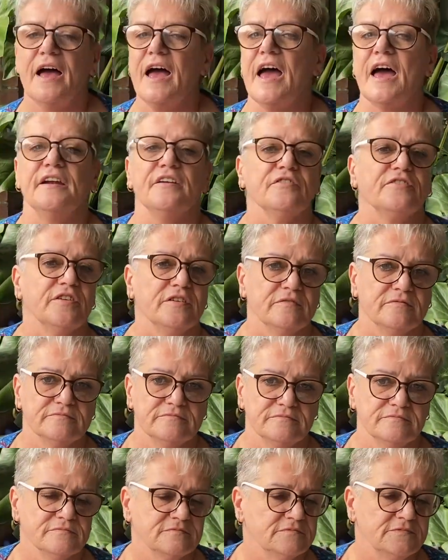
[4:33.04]
anything.
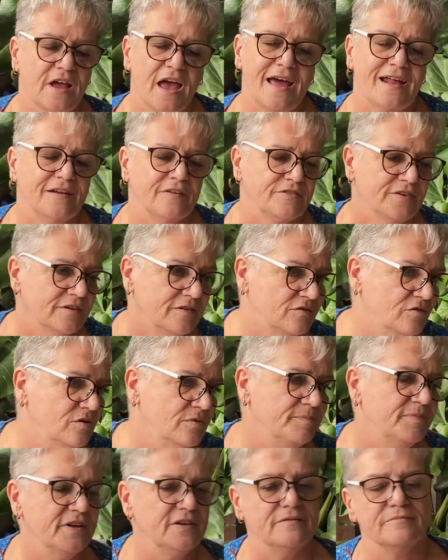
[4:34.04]

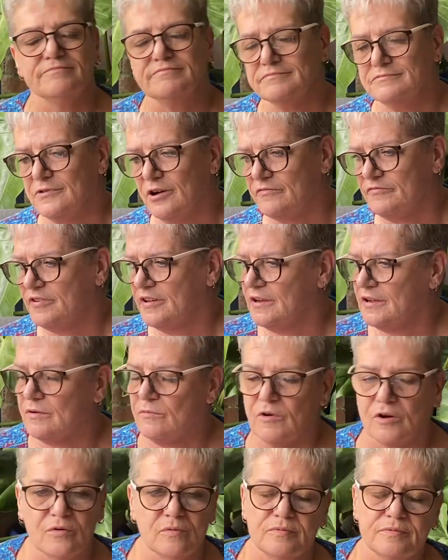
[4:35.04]
Could be not feeling
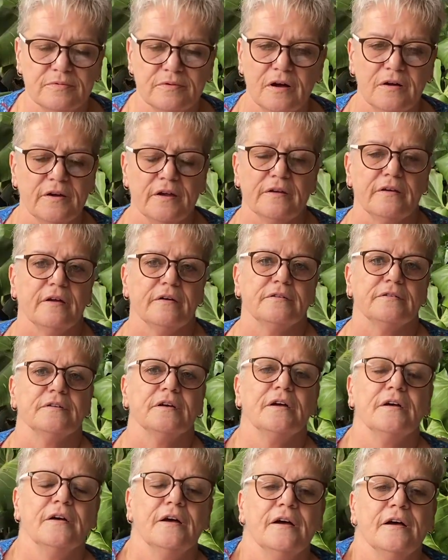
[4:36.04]
well, I don't know.
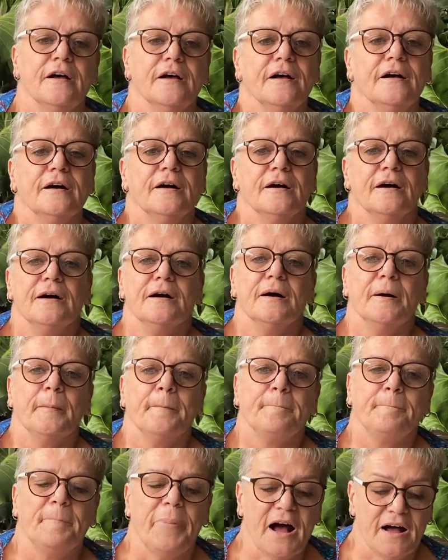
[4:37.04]

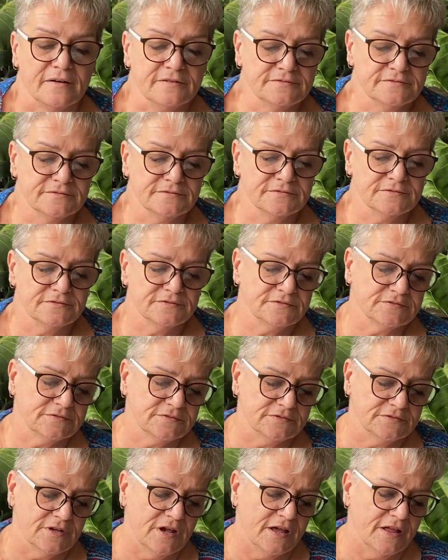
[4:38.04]
But
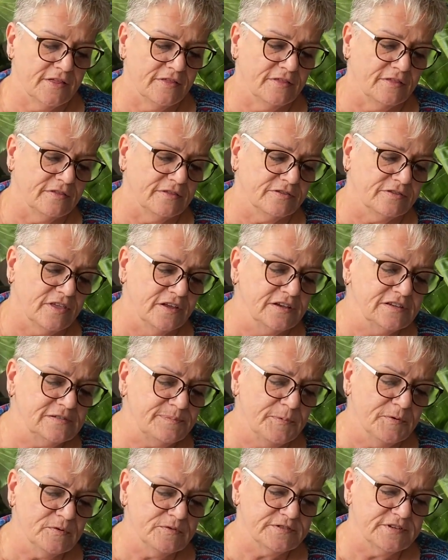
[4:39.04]
these
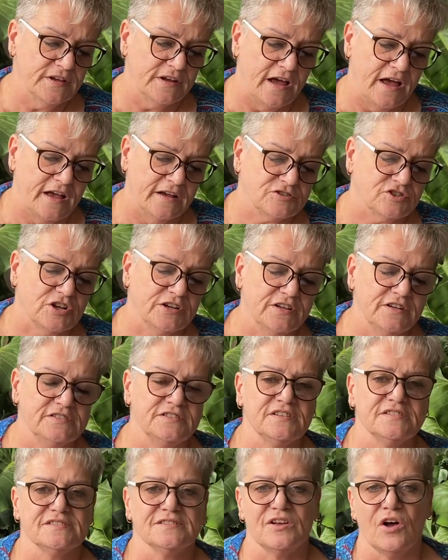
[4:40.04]
books are actually
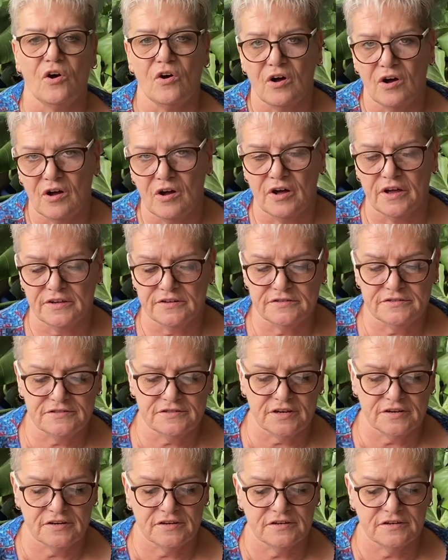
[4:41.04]
designed